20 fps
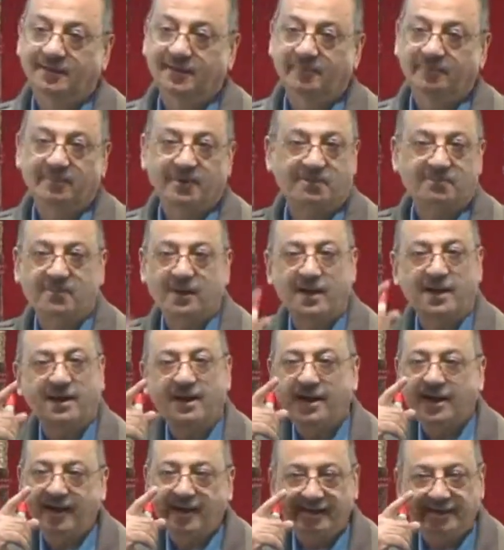but my
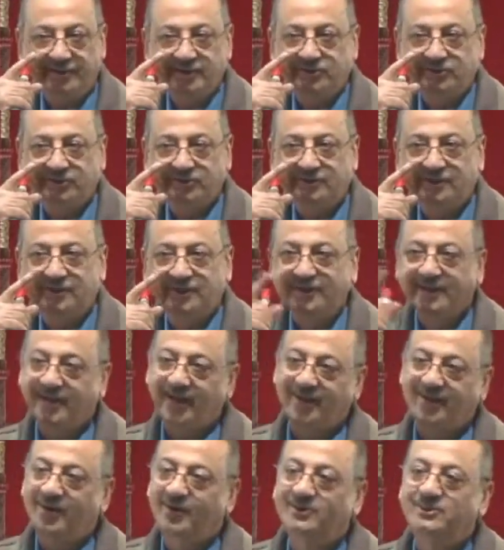eyes
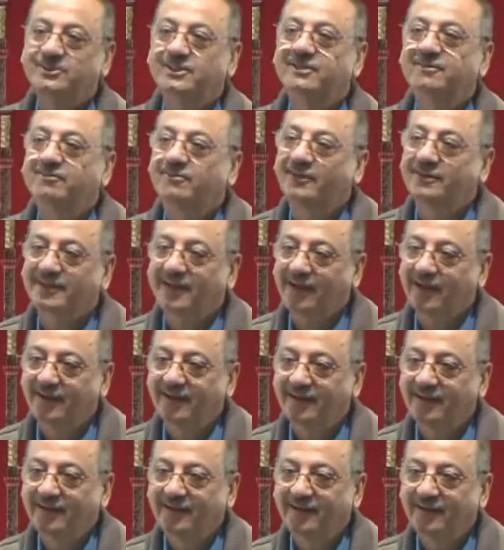cannot see fatah.
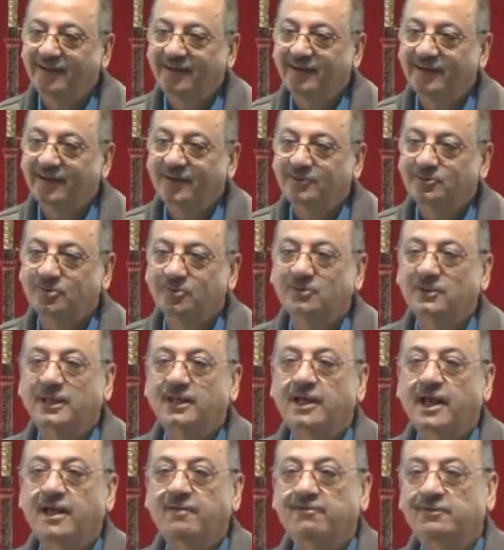So then
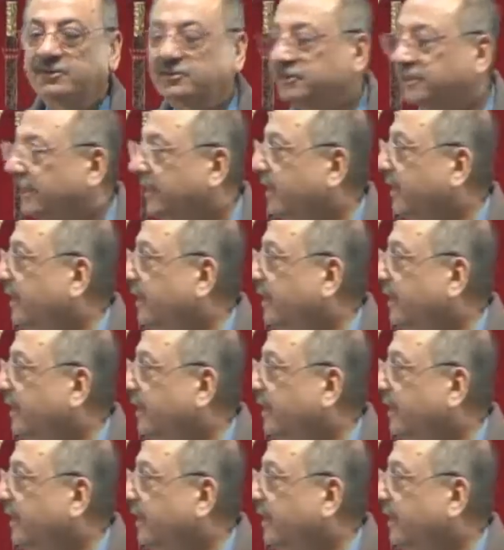I will say